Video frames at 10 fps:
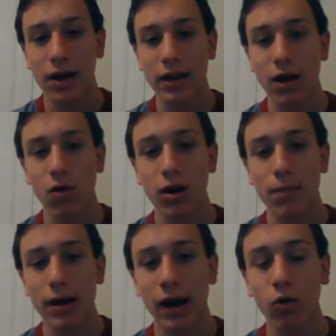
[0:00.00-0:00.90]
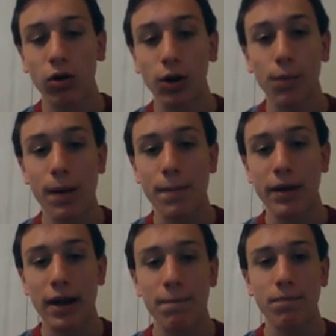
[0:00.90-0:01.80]
That whole area might hold a little bit,
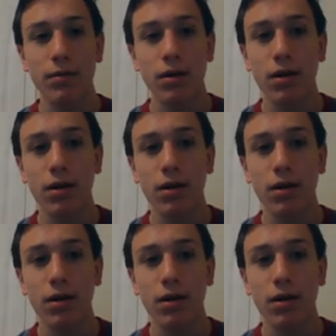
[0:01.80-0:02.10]
but then